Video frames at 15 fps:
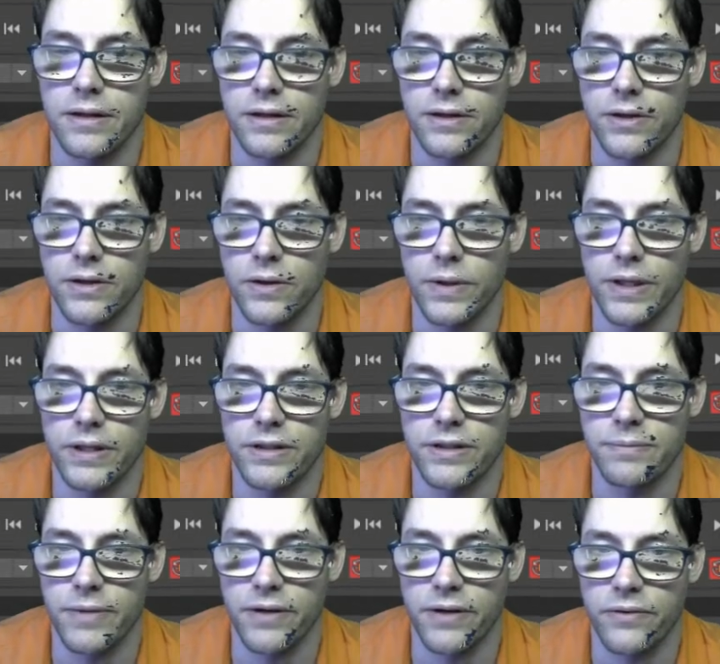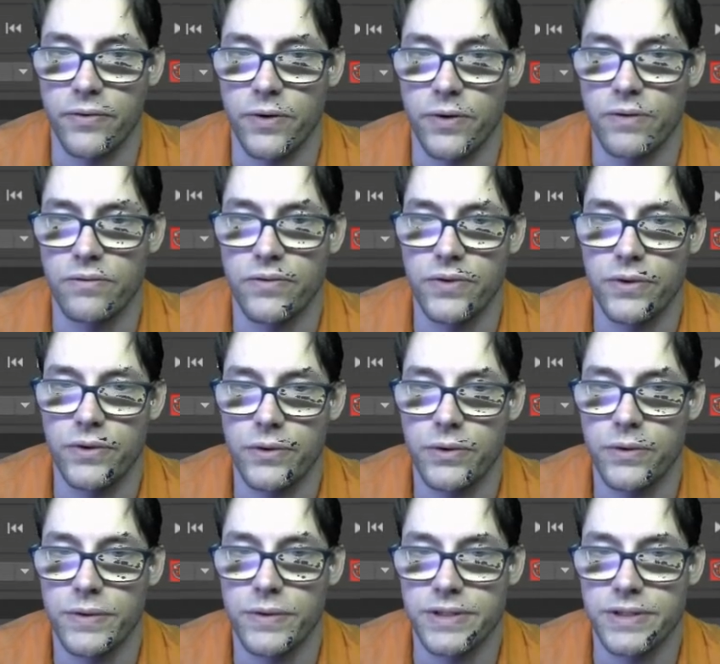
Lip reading: go into my front view